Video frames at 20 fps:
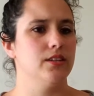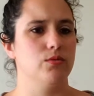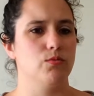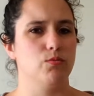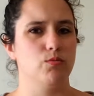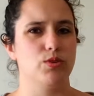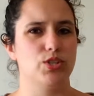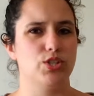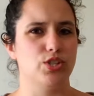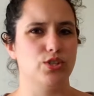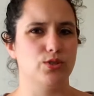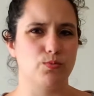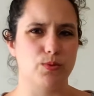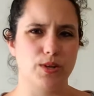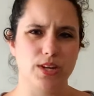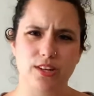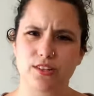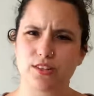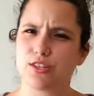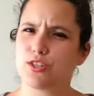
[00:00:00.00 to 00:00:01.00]
which is
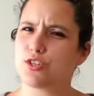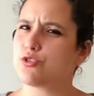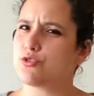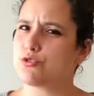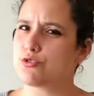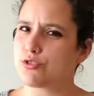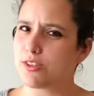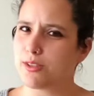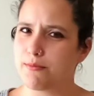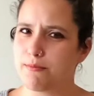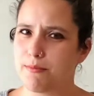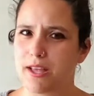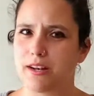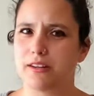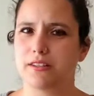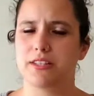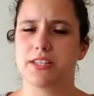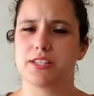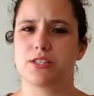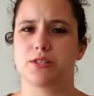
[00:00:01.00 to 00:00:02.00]
weird because usually
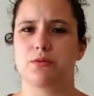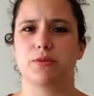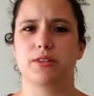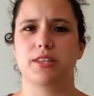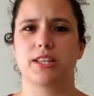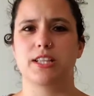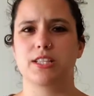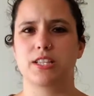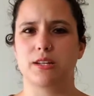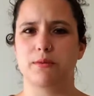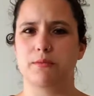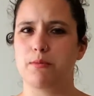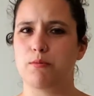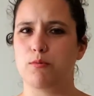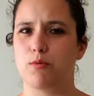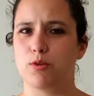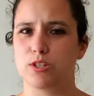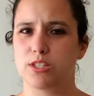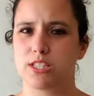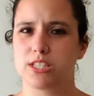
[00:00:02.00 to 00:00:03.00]
metal is the one that's going to be
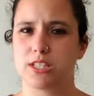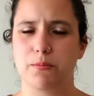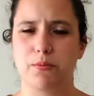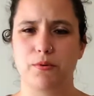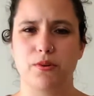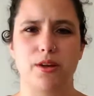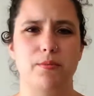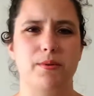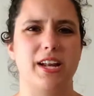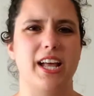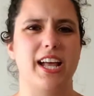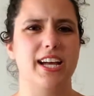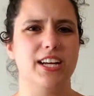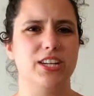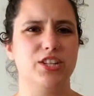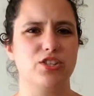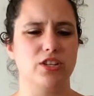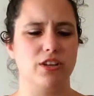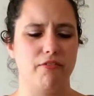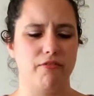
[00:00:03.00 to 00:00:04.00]
more slippery, but I
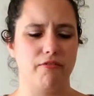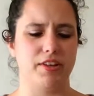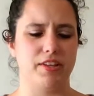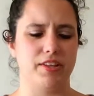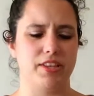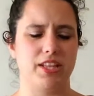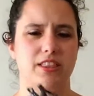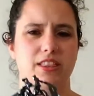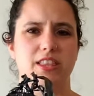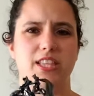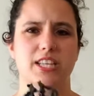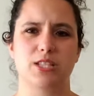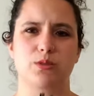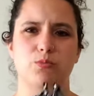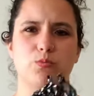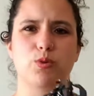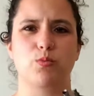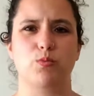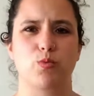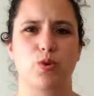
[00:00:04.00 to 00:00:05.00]
actually feel like
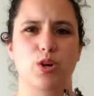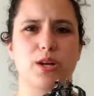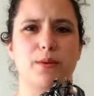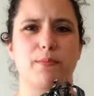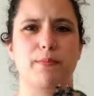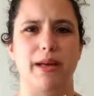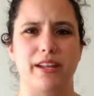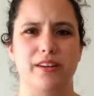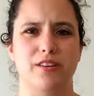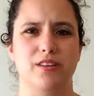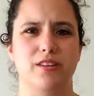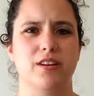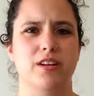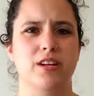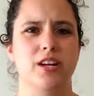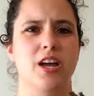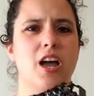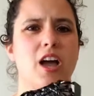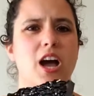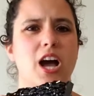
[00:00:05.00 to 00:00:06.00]
this would work better
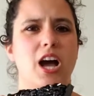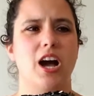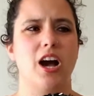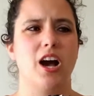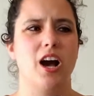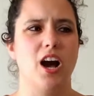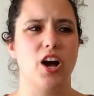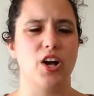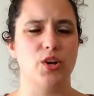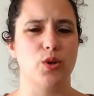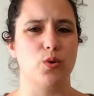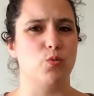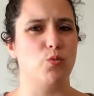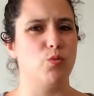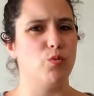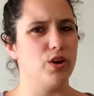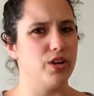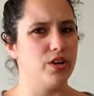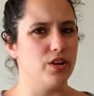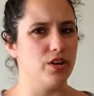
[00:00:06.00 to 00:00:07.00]
on a
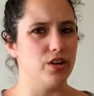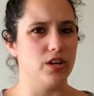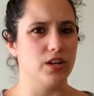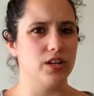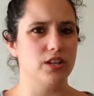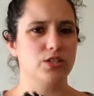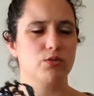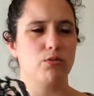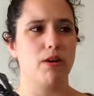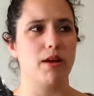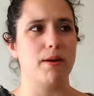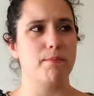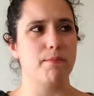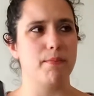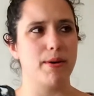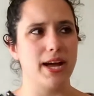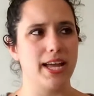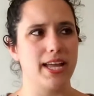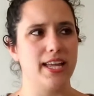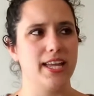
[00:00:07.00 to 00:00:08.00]
wood hook. So I
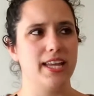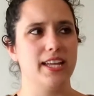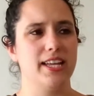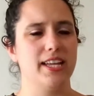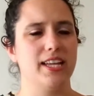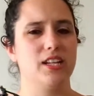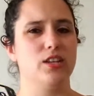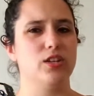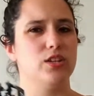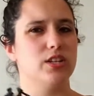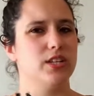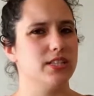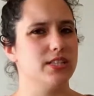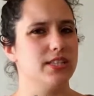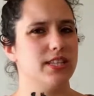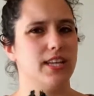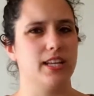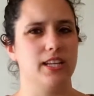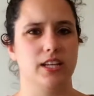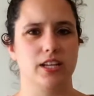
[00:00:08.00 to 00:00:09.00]
might look
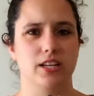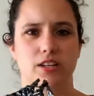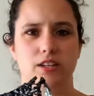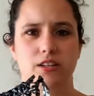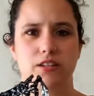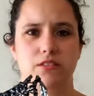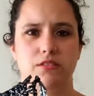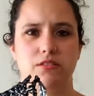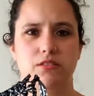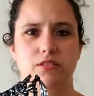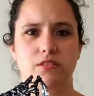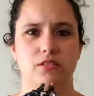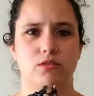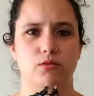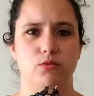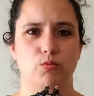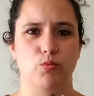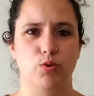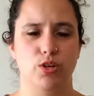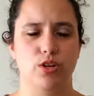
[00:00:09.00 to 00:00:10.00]
into getting a
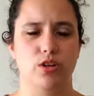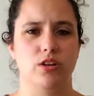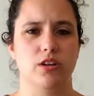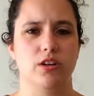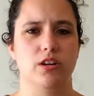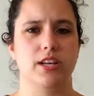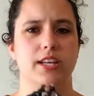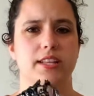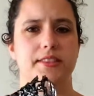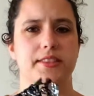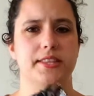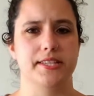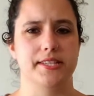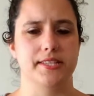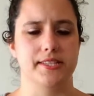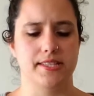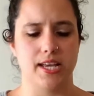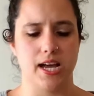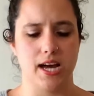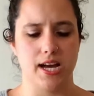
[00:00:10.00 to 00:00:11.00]
wood hook in this
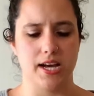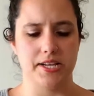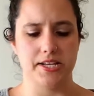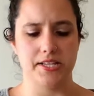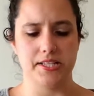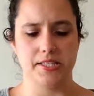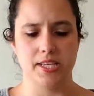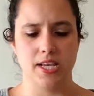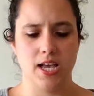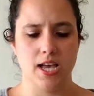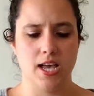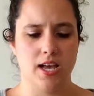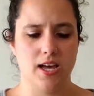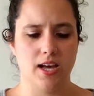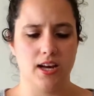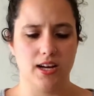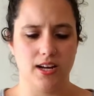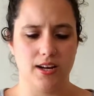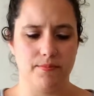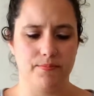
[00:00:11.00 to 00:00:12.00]
size.
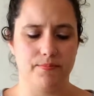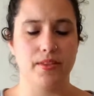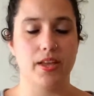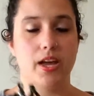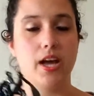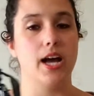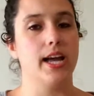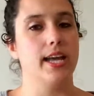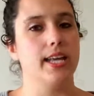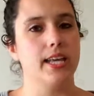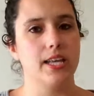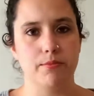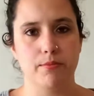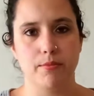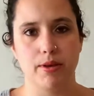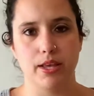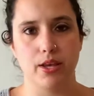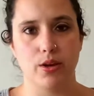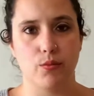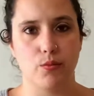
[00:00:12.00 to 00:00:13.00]
I can
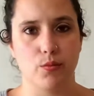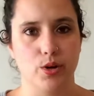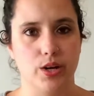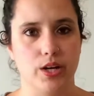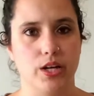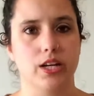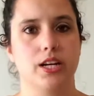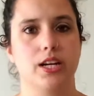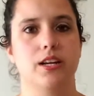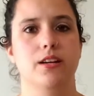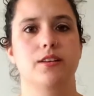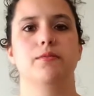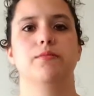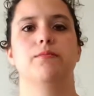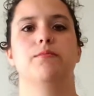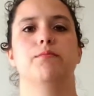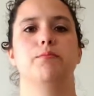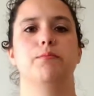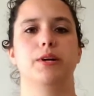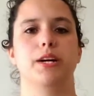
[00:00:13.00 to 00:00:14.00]
make it work,
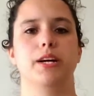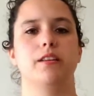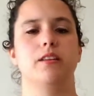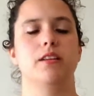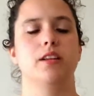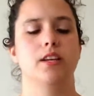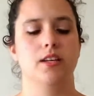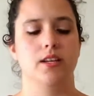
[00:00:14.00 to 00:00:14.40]
but